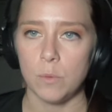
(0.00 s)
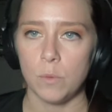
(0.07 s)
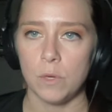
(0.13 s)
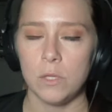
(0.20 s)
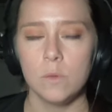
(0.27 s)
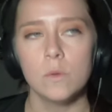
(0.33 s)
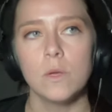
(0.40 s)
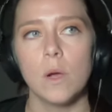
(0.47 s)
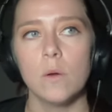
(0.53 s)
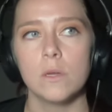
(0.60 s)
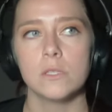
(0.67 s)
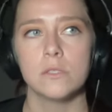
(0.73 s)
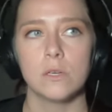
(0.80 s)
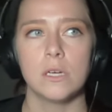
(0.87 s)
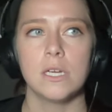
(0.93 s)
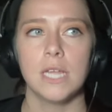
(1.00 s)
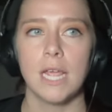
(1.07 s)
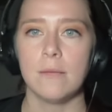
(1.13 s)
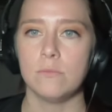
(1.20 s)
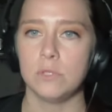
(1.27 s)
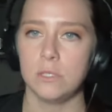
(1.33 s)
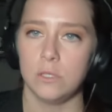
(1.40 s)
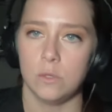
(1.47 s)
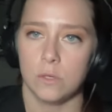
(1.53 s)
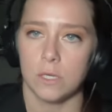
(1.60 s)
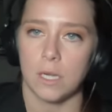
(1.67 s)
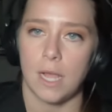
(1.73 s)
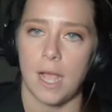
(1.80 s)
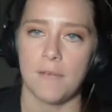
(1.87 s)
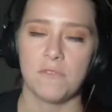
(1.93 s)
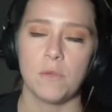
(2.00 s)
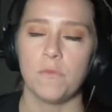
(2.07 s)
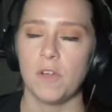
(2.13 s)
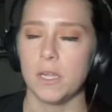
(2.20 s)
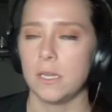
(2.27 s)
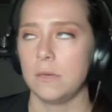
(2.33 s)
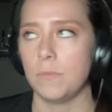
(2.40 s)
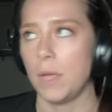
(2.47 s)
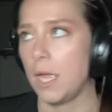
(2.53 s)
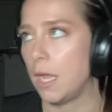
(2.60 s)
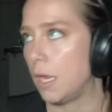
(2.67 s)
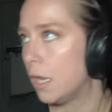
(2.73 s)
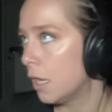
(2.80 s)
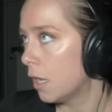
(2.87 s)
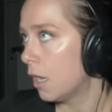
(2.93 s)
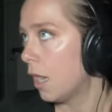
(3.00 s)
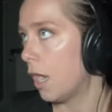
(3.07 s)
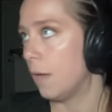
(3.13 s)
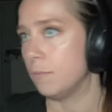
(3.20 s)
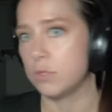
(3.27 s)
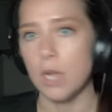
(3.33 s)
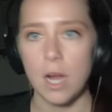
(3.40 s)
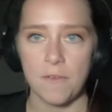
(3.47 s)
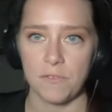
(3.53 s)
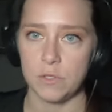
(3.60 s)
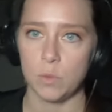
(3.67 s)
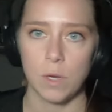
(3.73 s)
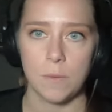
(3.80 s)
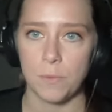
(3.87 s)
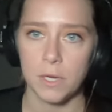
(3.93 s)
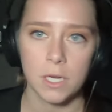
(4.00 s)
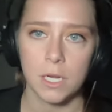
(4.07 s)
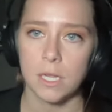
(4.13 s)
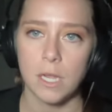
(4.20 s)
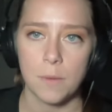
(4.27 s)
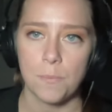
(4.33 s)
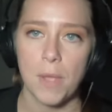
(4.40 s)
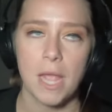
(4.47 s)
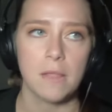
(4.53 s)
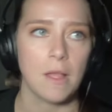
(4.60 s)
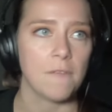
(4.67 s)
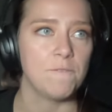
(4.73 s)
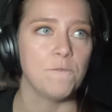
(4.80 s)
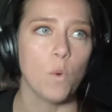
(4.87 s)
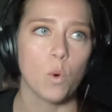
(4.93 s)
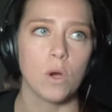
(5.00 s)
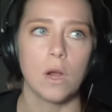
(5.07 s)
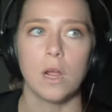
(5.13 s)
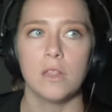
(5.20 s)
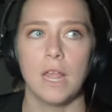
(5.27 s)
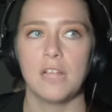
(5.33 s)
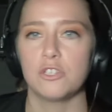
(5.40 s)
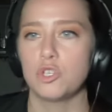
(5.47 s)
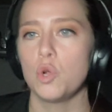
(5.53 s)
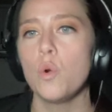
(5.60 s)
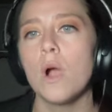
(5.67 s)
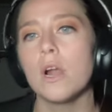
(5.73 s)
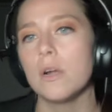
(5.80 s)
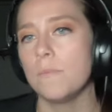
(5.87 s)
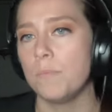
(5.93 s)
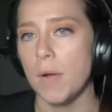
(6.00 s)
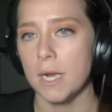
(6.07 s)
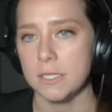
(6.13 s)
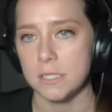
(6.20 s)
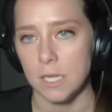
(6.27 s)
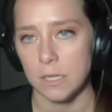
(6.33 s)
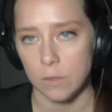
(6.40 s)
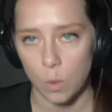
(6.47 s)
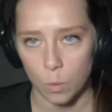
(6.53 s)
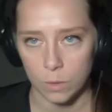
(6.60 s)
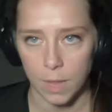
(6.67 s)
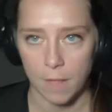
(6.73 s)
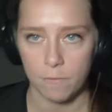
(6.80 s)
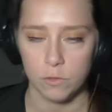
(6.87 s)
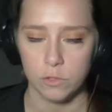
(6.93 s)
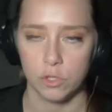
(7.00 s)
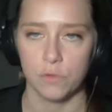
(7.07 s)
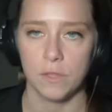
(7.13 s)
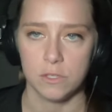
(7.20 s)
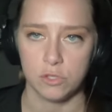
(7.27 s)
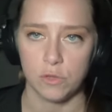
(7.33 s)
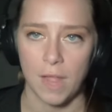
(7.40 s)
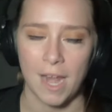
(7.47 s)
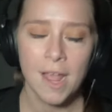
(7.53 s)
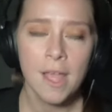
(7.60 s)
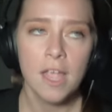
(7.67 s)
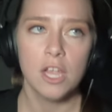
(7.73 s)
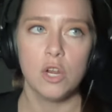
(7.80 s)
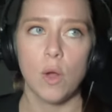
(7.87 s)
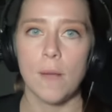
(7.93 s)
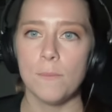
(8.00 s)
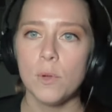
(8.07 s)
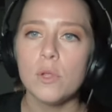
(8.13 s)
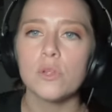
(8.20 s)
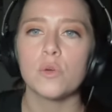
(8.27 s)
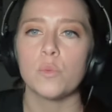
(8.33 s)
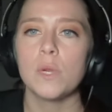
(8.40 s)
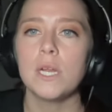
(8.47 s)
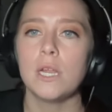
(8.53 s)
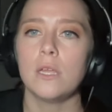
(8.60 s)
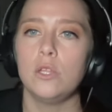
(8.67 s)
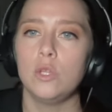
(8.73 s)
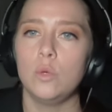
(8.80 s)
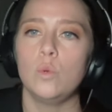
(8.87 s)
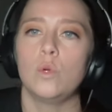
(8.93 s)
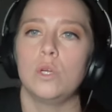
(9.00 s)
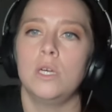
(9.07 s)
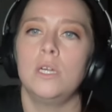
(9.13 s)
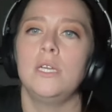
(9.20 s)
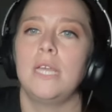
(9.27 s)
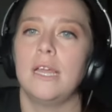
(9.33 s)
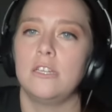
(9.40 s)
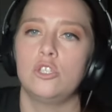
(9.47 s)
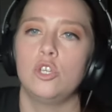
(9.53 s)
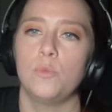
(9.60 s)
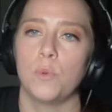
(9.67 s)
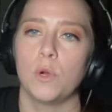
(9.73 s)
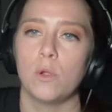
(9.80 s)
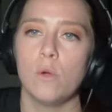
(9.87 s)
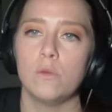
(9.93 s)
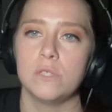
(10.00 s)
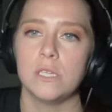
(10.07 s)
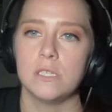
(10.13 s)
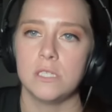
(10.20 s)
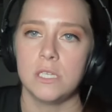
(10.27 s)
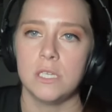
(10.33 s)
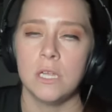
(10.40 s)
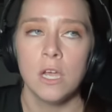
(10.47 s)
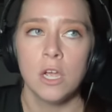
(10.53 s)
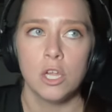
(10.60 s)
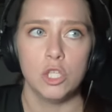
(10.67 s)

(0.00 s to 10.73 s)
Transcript: When you go to certain games, you're going to have to fucking pay I'm sorry for swearing, but you're going to got to pay like $200 to get lower levels or this or that. You know, at Mullet Arena, you could get super close and see